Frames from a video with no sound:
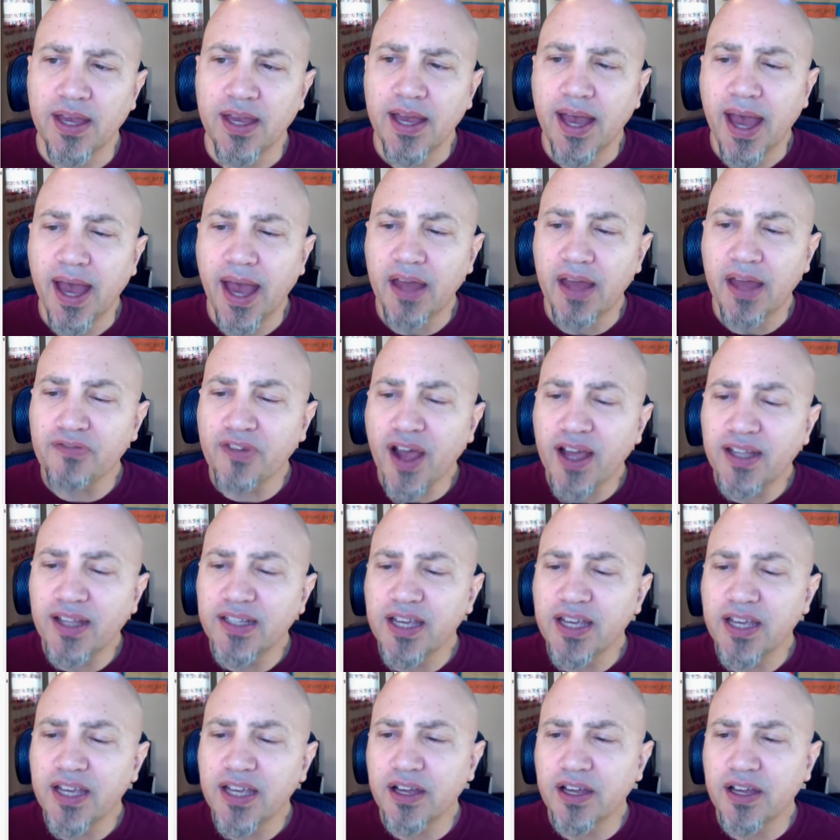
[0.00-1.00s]
and
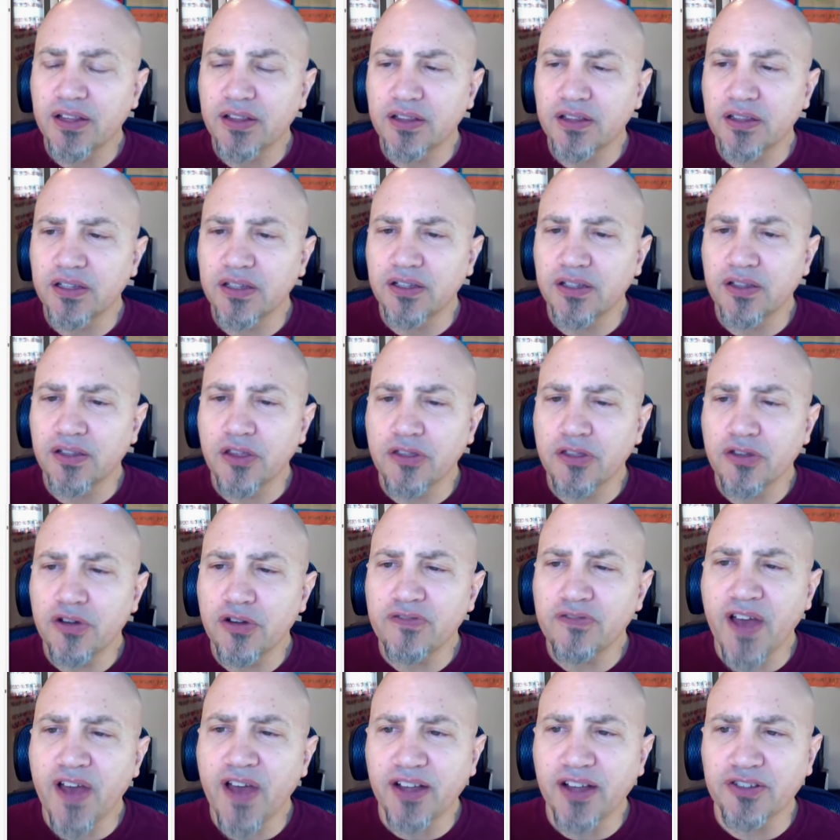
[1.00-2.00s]
finally, the
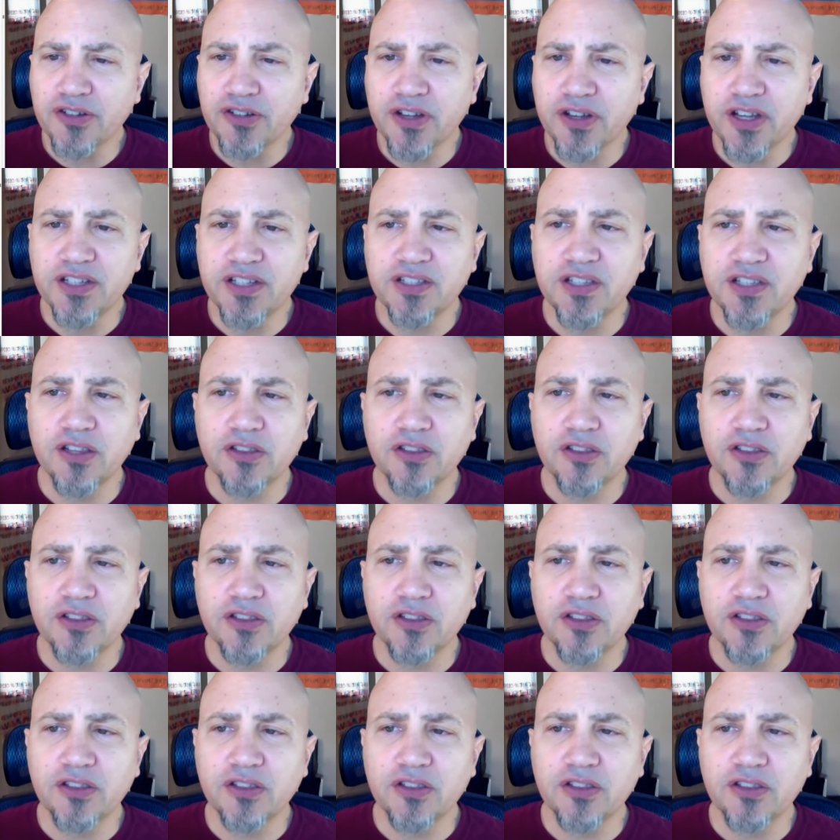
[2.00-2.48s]
third factor is